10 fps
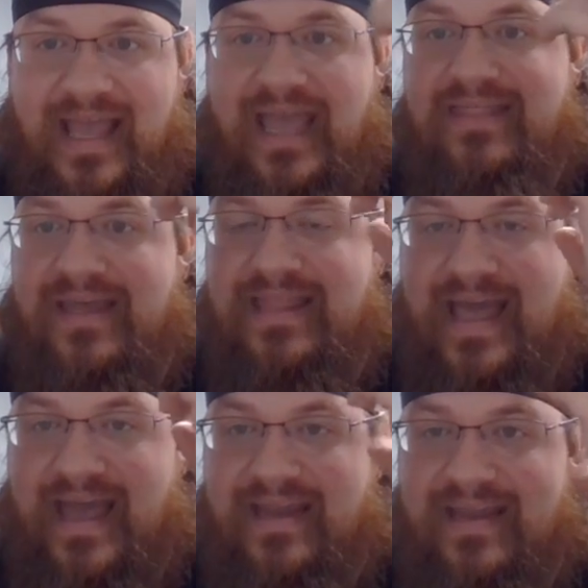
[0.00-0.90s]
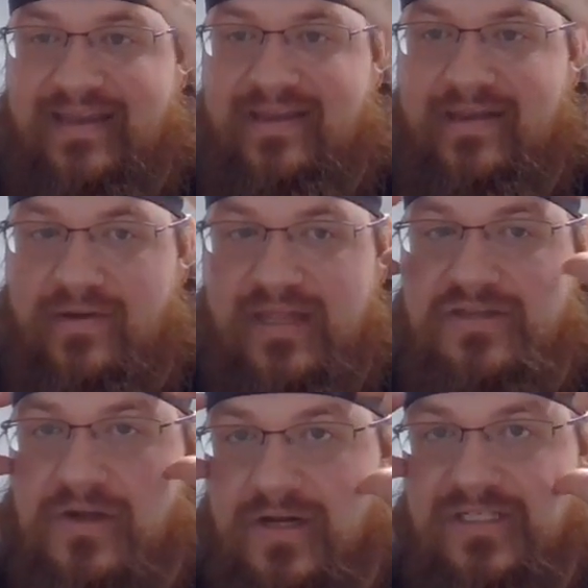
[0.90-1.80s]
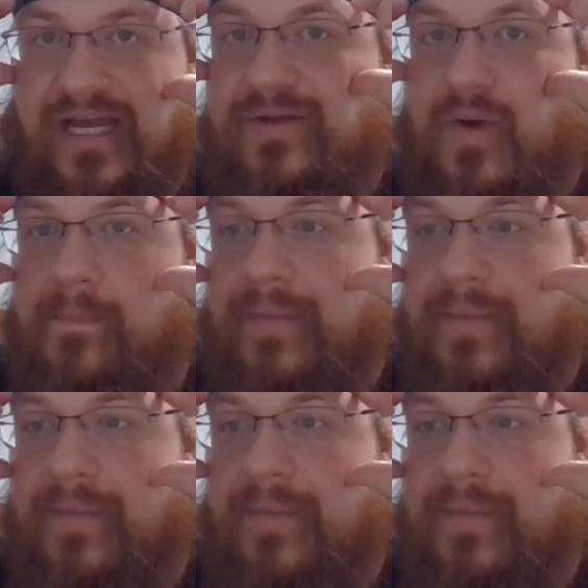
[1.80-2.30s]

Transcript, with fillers: and then that you know that dark side quote